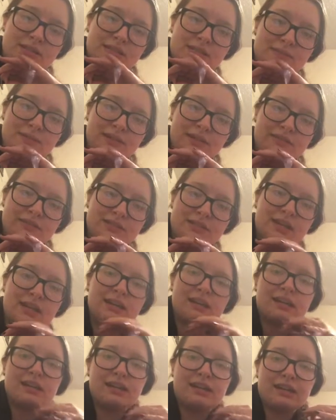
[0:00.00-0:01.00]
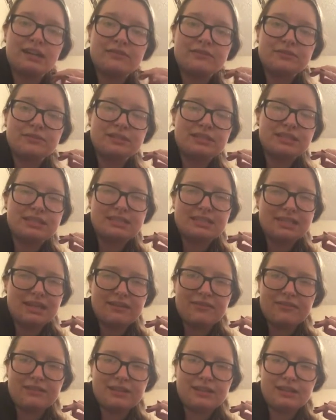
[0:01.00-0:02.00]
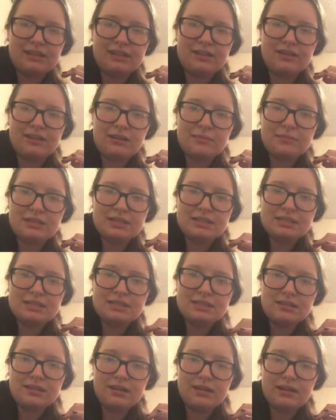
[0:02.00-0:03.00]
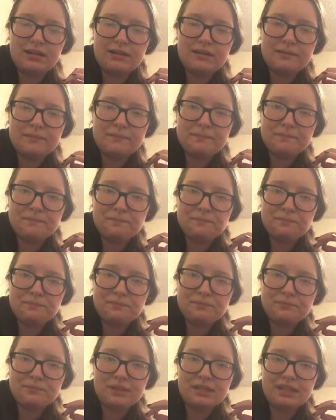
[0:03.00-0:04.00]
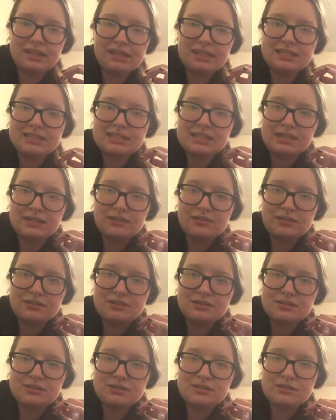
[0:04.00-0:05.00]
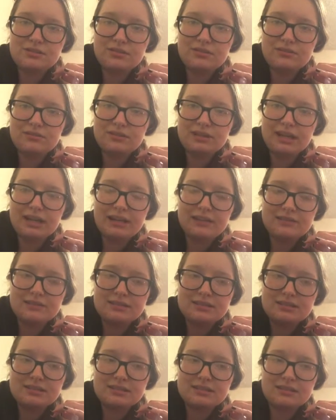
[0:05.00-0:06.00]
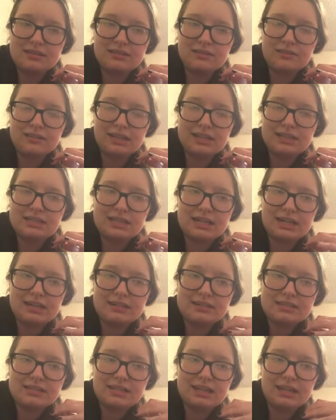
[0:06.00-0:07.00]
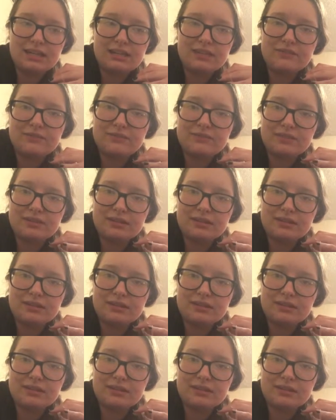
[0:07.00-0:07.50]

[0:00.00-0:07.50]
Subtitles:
a spirit residing in it afterwards, it's definitely harmless. But like I said, crystals don't like to house negative